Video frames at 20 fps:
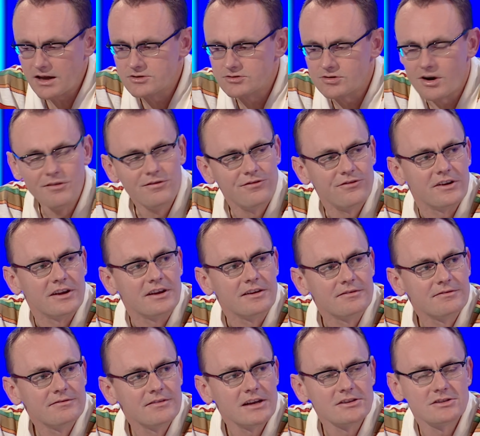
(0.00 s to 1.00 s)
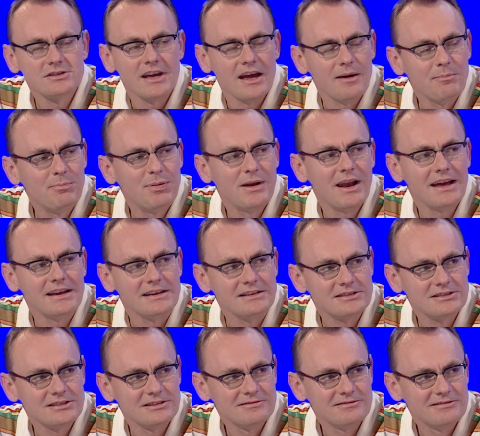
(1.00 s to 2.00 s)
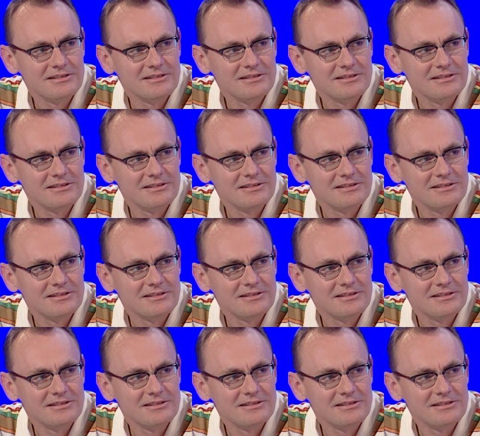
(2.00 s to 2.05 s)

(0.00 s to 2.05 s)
a trophy. They just get a plate,